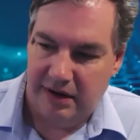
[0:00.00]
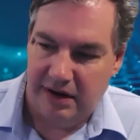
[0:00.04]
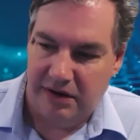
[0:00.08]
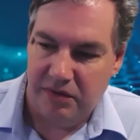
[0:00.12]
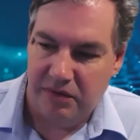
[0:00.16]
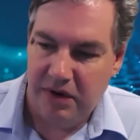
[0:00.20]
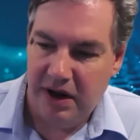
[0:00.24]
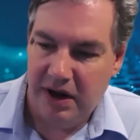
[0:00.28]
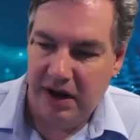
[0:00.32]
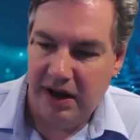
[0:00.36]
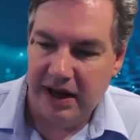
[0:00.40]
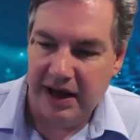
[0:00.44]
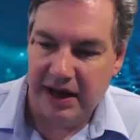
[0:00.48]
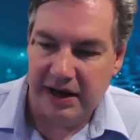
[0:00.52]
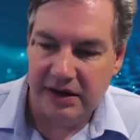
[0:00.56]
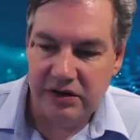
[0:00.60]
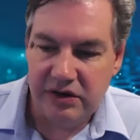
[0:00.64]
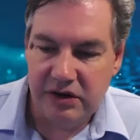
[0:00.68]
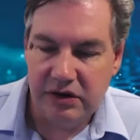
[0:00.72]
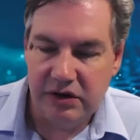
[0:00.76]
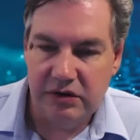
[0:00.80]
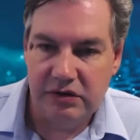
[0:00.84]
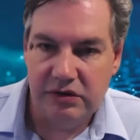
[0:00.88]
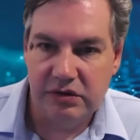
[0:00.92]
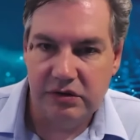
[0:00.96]
a really
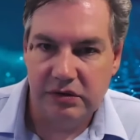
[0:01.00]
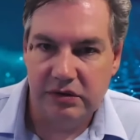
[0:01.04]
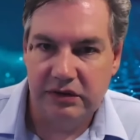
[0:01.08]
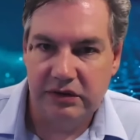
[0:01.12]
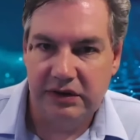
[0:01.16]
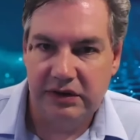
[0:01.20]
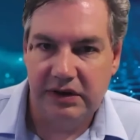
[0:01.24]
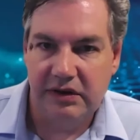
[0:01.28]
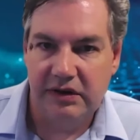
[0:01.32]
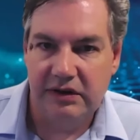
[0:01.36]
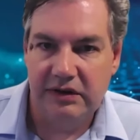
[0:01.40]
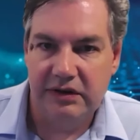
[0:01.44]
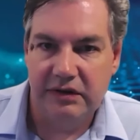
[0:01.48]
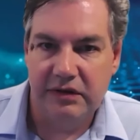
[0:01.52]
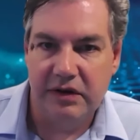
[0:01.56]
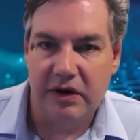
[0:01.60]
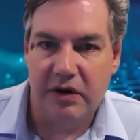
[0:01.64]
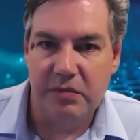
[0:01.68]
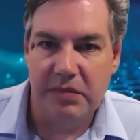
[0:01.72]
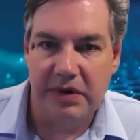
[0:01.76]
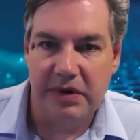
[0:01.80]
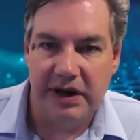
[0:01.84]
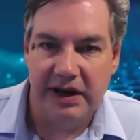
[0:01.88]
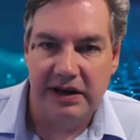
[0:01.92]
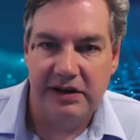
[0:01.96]
unusual series of
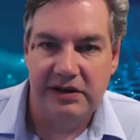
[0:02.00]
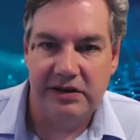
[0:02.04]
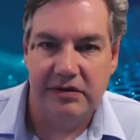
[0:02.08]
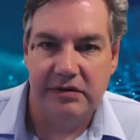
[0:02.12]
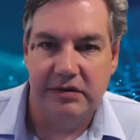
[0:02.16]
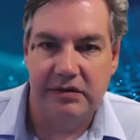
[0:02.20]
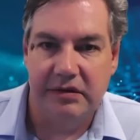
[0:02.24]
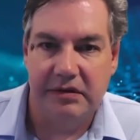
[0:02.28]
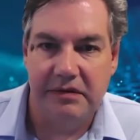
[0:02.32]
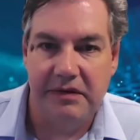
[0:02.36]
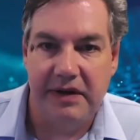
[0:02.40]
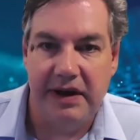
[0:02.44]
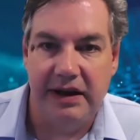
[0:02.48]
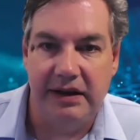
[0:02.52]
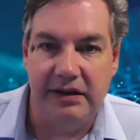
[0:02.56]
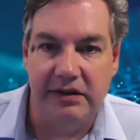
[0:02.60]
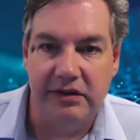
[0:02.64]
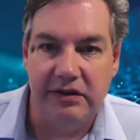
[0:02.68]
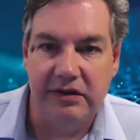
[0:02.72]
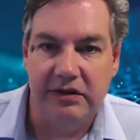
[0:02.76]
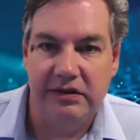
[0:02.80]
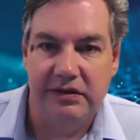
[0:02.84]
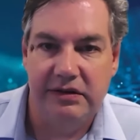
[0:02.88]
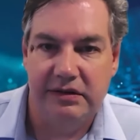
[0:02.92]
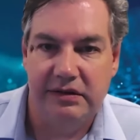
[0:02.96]
combination of
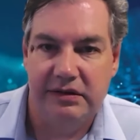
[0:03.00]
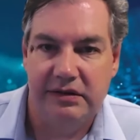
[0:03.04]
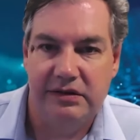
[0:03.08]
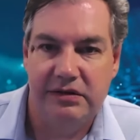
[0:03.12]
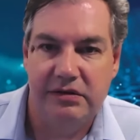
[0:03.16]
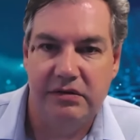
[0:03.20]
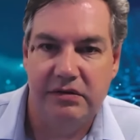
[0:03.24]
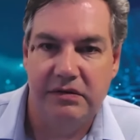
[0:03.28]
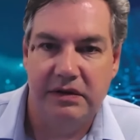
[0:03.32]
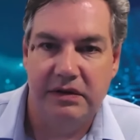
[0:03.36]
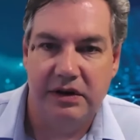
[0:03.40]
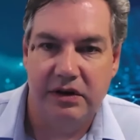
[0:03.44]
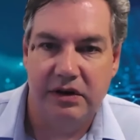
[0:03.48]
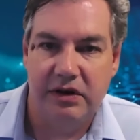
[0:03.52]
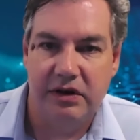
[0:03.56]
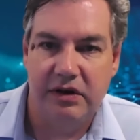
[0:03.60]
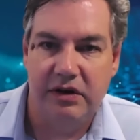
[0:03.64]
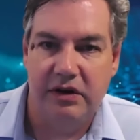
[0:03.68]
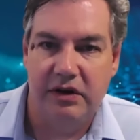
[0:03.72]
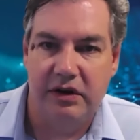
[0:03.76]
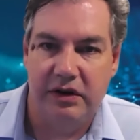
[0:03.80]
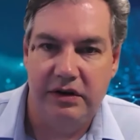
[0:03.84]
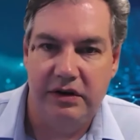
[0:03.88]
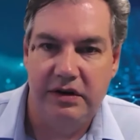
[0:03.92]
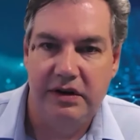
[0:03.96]
events to have
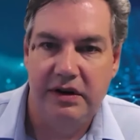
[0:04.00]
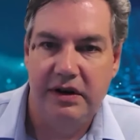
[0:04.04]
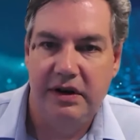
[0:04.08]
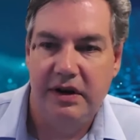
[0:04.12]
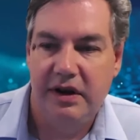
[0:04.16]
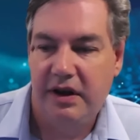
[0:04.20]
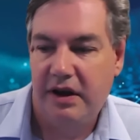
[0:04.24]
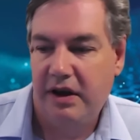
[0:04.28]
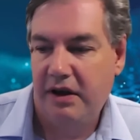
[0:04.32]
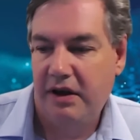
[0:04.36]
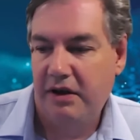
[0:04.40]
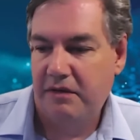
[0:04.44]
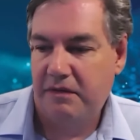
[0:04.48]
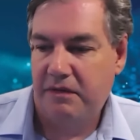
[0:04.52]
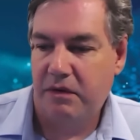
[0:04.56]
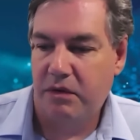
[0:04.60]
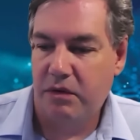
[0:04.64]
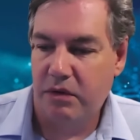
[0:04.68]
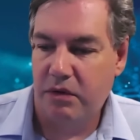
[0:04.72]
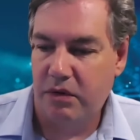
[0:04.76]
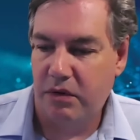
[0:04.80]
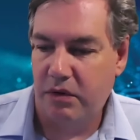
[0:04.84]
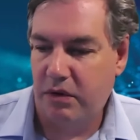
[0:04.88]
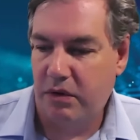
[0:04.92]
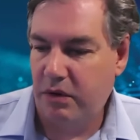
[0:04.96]
occurred
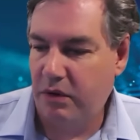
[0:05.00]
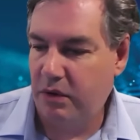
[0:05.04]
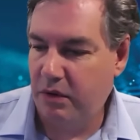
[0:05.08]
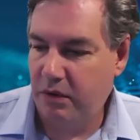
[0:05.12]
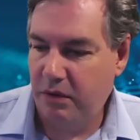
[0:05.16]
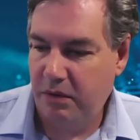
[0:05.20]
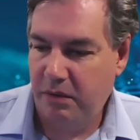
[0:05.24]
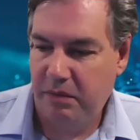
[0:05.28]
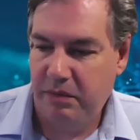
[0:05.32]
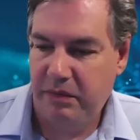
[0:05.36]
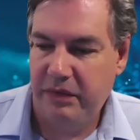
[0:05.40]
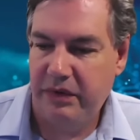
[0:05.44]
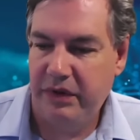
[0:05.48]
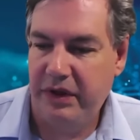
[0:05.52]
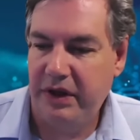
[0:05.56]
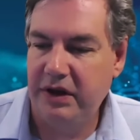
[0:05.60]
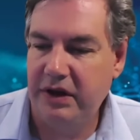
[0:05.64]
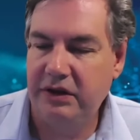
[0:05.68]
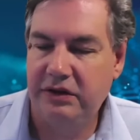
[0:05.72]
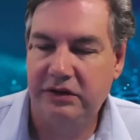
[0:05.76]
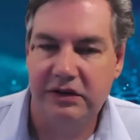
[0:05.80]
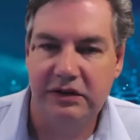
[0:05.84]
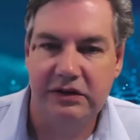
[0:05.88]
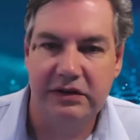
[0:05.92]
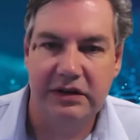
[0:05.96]
for
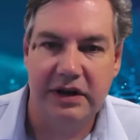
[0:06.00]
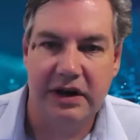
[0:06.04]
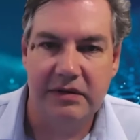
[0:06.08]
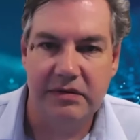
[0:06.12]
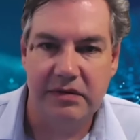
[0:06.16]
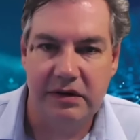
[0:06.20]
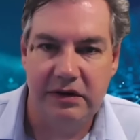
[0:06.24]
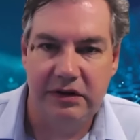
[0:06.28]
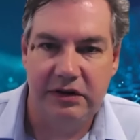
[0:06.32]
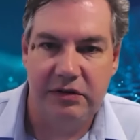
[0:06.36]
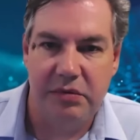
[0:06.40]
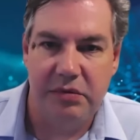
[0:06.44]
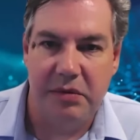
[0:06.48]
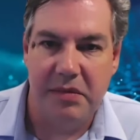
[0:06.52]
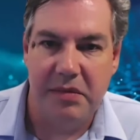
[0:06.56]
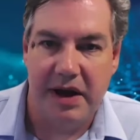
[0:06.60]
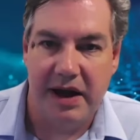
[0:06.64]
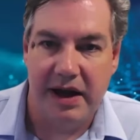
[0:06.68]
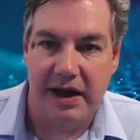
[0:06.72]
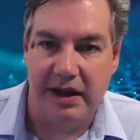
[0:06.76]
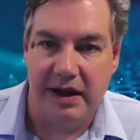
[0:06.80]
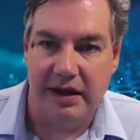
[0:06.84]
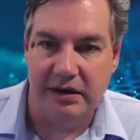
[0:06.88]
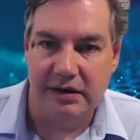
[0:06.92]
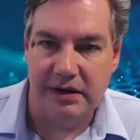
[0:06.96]
these discoveries to be
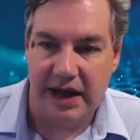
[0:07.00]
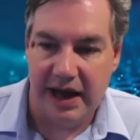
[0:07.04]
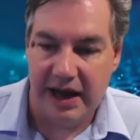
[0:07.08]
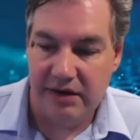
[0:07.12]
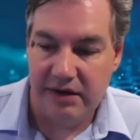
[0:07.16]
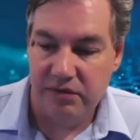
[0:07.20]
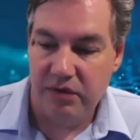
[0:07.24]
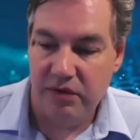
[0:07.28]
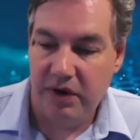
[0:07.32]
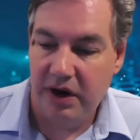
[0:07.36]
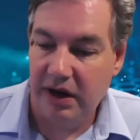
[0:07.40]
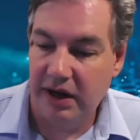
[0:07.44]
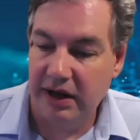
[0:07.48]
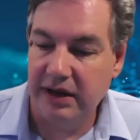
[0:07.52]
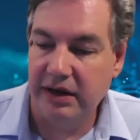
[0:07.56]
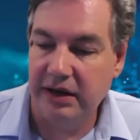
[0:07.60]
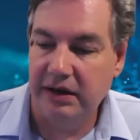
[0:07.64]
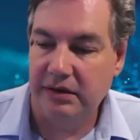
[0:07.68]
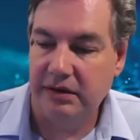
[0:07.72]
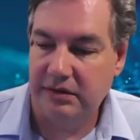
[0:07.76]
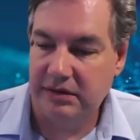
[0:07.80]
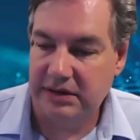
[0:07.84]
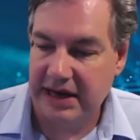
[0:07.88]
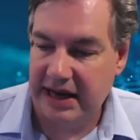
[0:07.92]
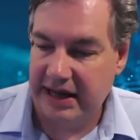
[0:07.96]
made, and
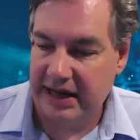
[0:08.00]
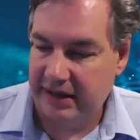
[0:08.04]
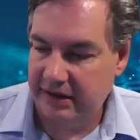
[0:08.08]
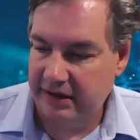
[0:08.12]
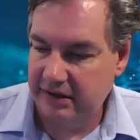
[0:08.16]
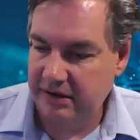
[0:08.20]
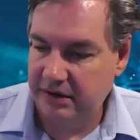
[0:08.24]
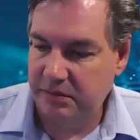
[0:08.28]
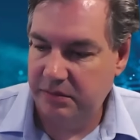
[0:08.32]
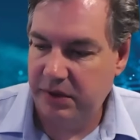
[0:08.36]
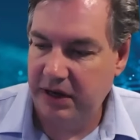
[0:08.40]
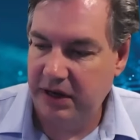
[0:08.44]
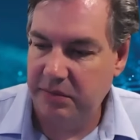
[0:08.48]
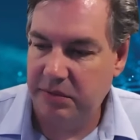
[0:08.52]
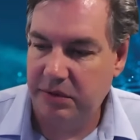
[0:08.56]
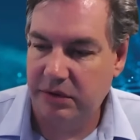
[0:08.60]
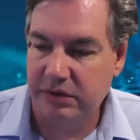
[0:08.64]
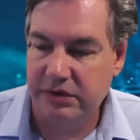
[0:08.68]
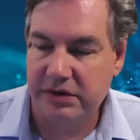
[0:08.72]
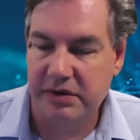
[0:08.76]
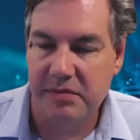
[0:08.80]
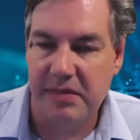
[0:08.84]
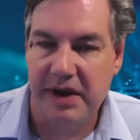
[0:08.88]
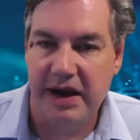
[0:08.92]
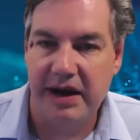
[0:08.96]
really talented
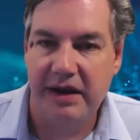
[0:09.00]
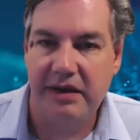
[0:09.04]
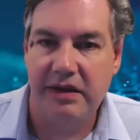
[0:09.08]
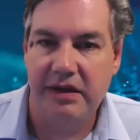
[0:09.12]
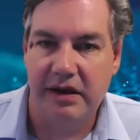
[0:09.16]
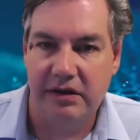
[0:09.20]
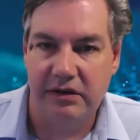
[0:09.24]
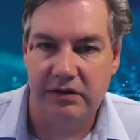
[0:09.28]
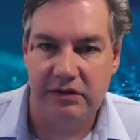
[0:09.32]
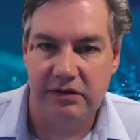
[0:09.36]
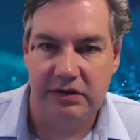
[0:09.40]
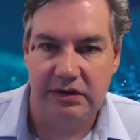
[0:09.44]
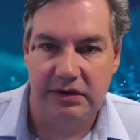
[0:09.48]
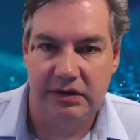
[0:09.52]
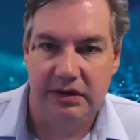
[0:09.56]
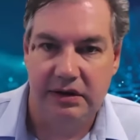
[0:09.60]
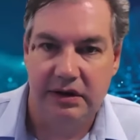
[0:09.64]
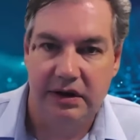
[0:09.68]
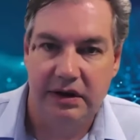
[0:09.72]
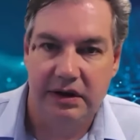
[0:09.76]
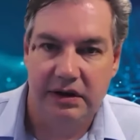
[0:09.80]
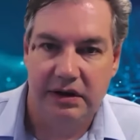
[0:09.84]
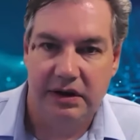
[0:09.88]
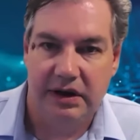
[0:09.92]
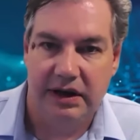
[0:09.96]
people to make those
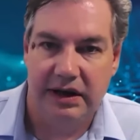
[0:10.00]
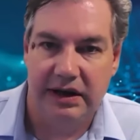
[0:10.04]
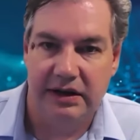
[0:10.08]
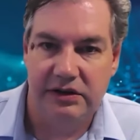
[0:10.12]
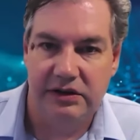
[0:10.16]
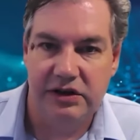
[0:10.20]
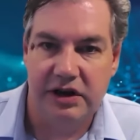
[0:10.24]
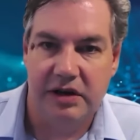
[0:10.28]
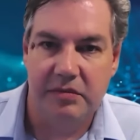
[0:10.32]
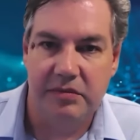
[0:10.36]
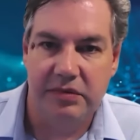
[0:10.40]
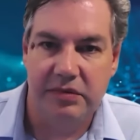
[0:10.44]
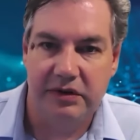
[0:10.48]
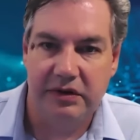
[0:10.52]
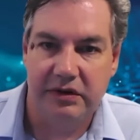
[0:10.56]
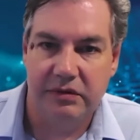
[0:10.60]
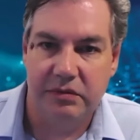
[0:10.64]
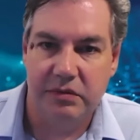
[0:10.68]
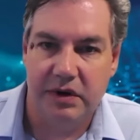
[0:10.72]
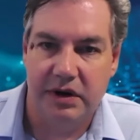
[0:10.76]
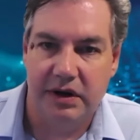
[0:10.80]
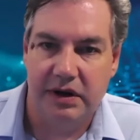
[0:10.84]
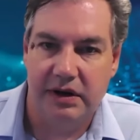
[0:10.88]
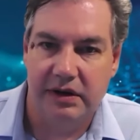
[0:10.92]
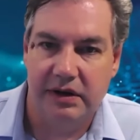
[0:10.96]
jumps
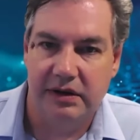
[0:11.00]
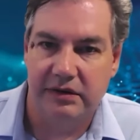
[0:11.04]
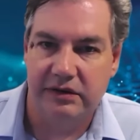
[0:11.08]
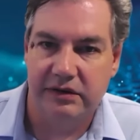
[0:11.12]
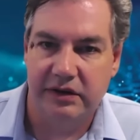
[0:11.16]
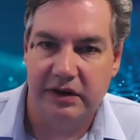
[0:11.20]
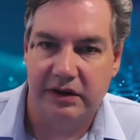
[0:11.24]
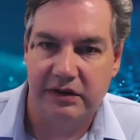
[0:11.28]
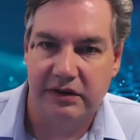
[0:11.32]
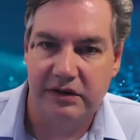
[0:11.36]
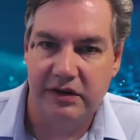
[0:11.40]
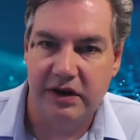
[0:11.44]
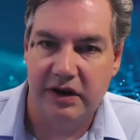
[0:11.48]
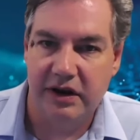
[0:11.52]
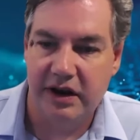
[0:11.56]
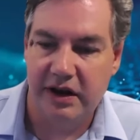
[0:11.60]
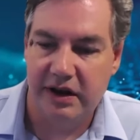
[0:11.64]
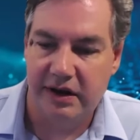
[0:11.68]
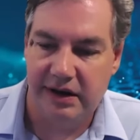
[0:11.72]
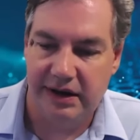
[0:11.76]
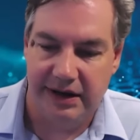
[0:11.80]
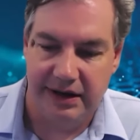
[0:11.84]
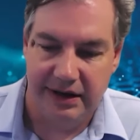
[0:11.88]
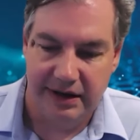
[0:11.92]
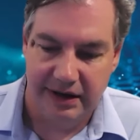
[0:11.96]
as well. So it's not
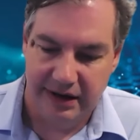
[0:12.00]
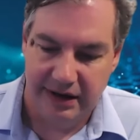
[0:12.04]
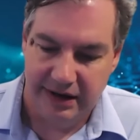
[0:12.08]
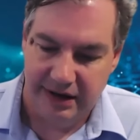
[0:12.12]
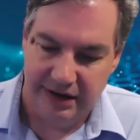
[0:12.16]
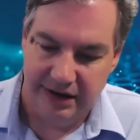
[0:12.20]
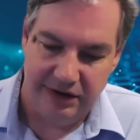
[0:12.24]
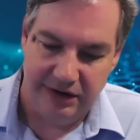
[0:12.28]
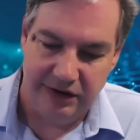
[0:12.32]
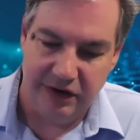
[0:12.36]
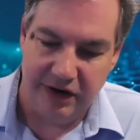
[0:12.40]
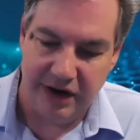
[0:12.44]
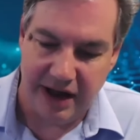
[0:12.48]
only you've